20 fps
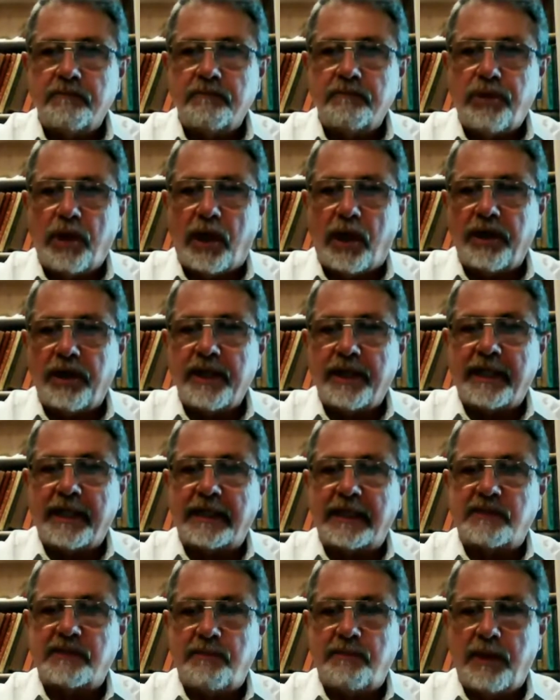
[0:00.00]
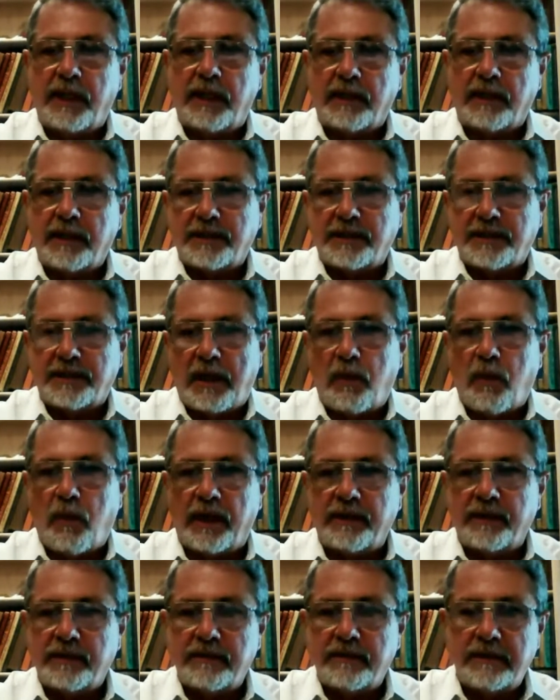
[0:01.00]
party against me, because they
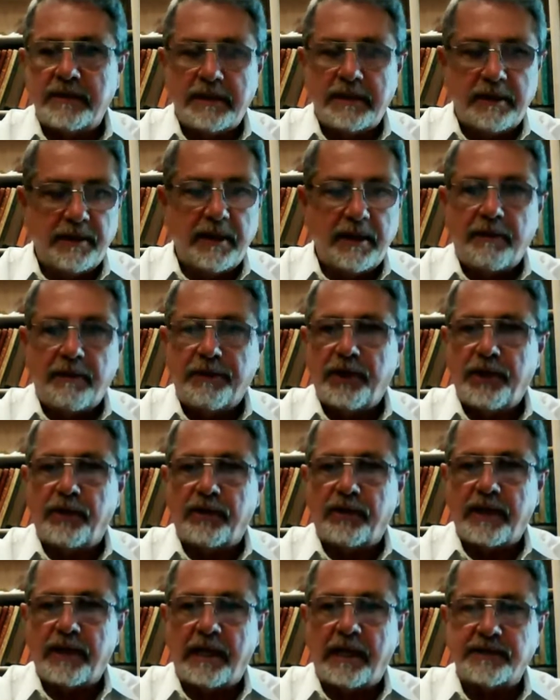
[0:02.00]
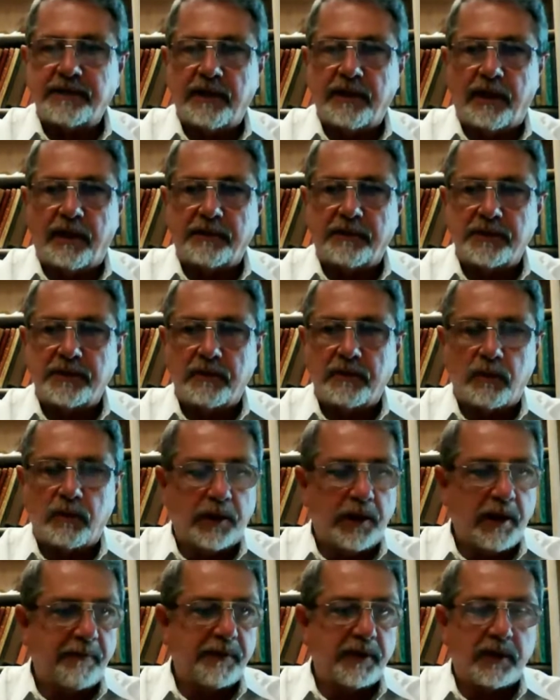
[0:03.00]
want $30,000 or
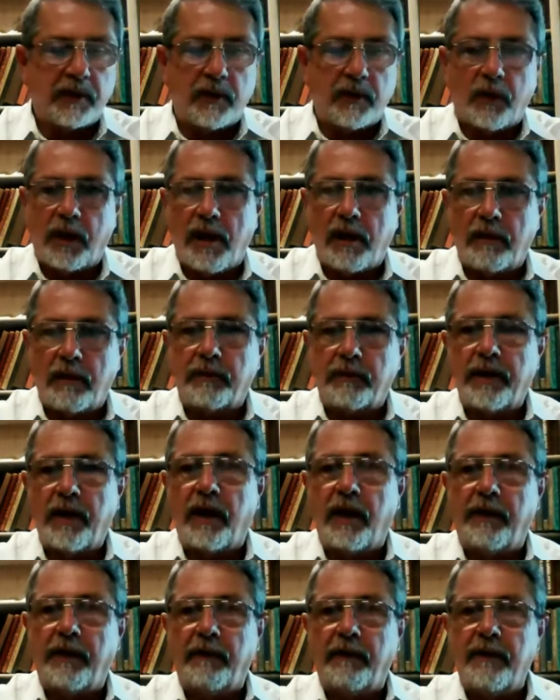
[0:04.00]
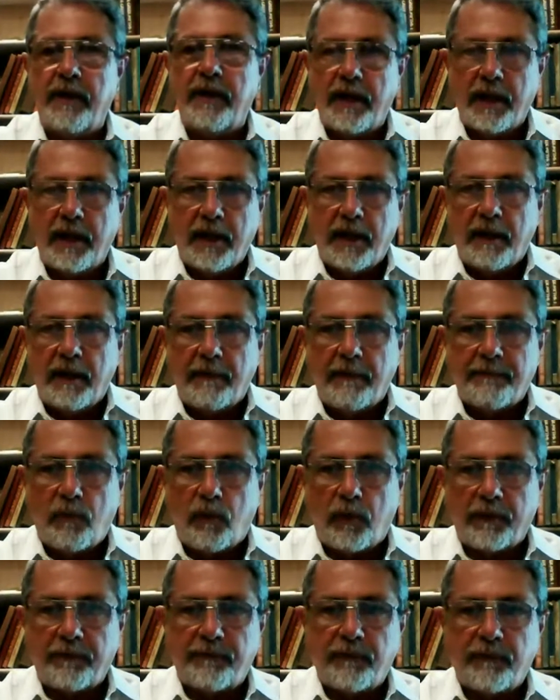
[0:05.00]
whatever to go along with the
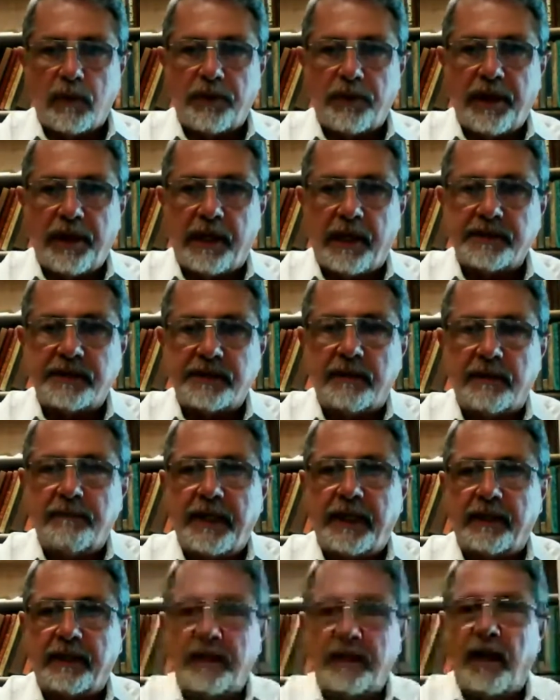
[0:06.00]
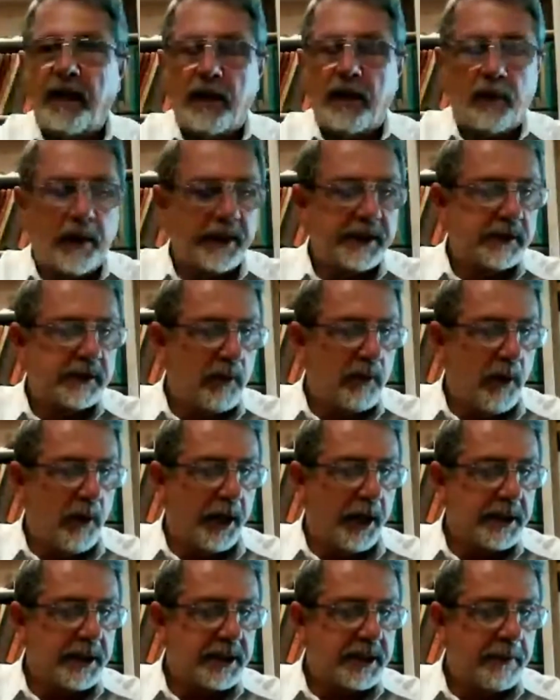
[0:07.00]
$144,000 that the IRS
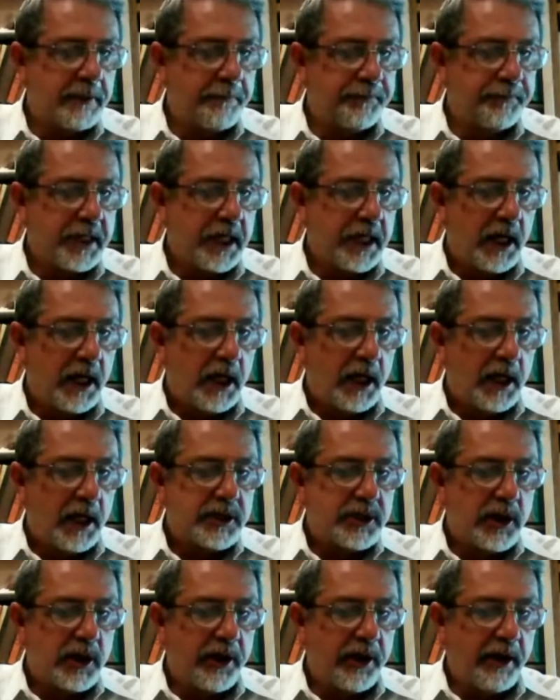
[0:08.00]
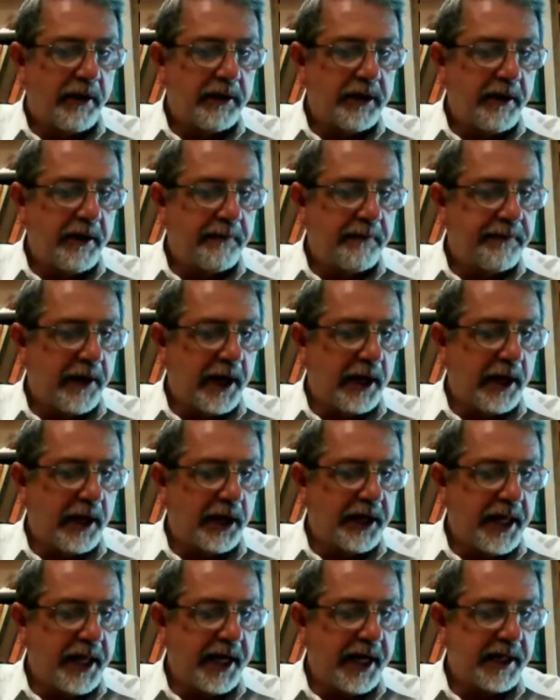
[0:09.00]
wants. So they file
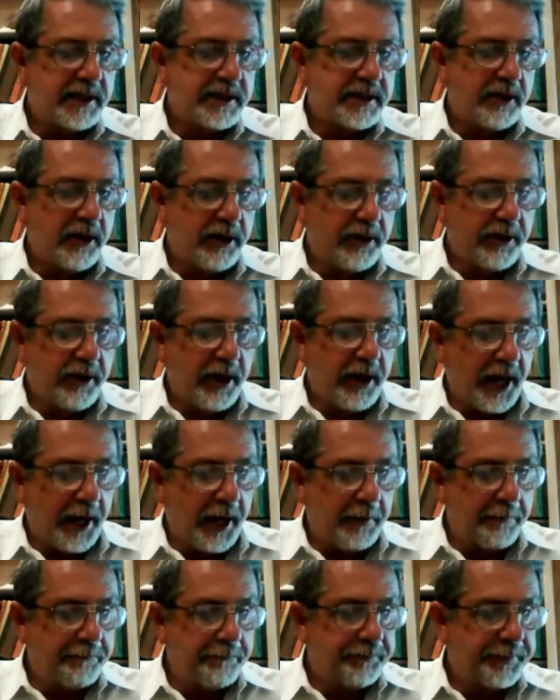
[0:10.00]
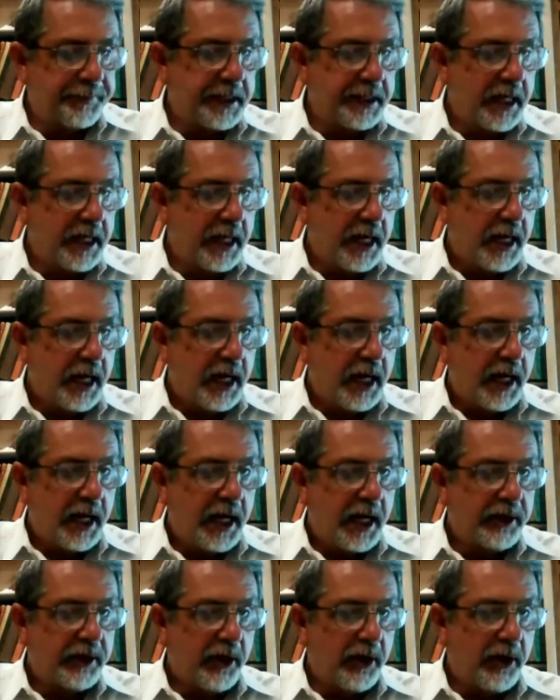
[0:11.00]
an answer to that,
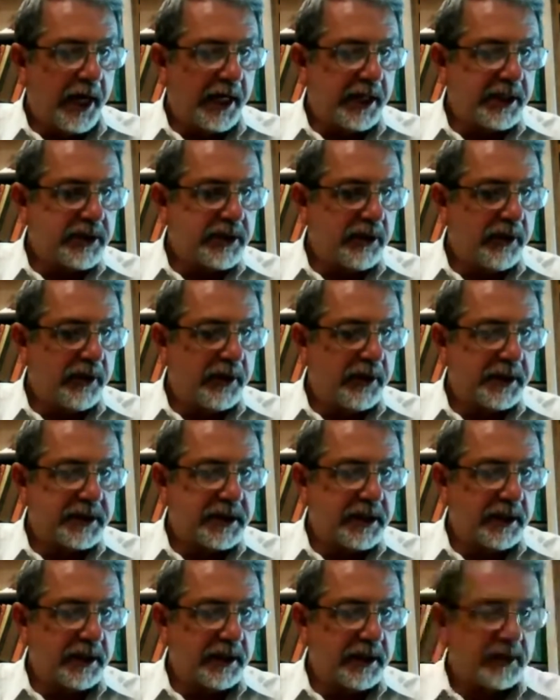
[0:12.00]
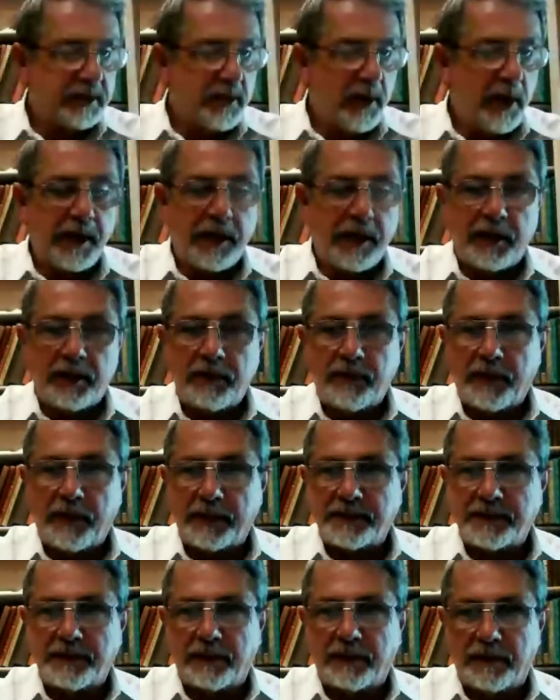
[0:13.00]
and their answer is quite
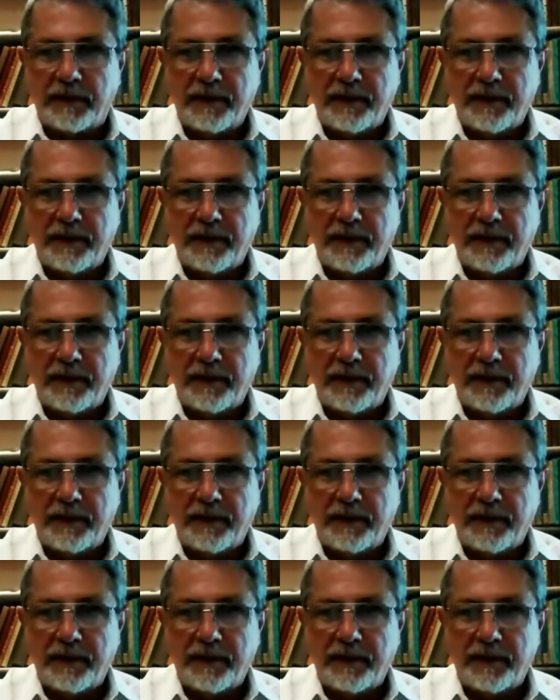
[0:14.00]
interesting.